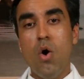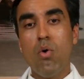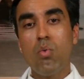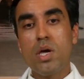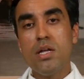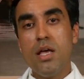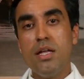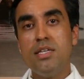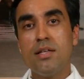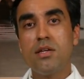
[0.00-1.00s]
Whole wheat
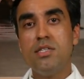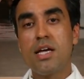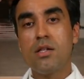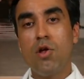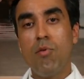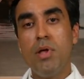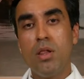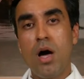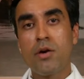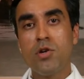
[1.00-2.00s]
tends to take a little
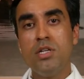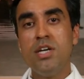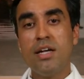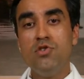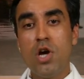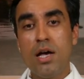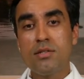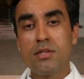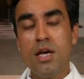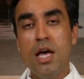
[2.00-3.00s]
bit longer to
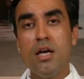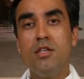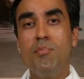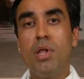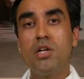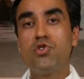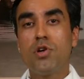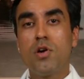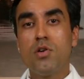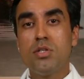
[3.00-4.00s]
digest. The blood
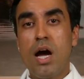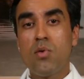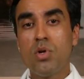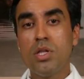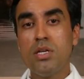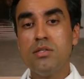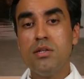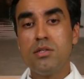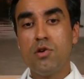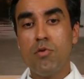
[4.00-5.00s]
sugar is not
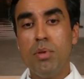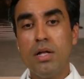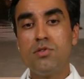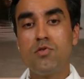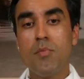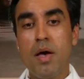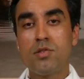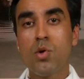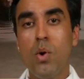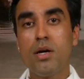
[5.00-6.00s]
released into your bloodstream
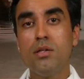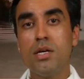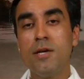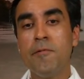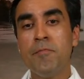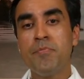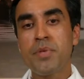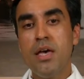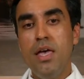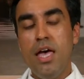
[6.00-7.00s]
as quickly,
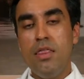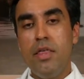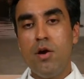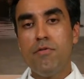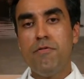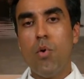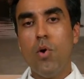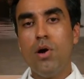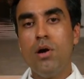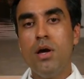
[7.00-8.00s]
and
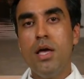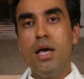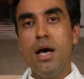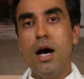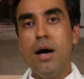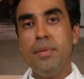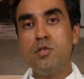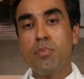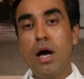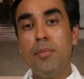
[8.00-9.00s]
therefore um,
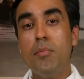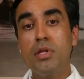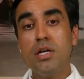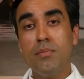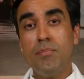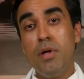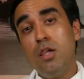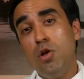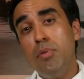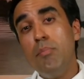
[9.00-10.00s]
it's probably a,
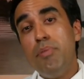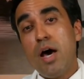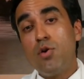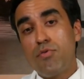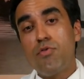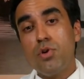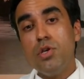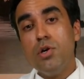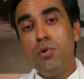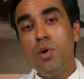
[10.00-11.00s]
a little bit better for
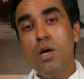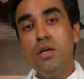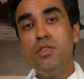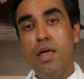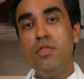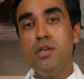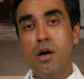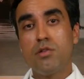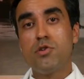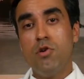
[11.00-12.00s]
you than
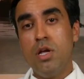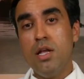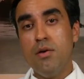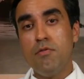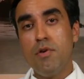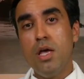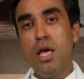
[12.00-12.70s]
the alternative.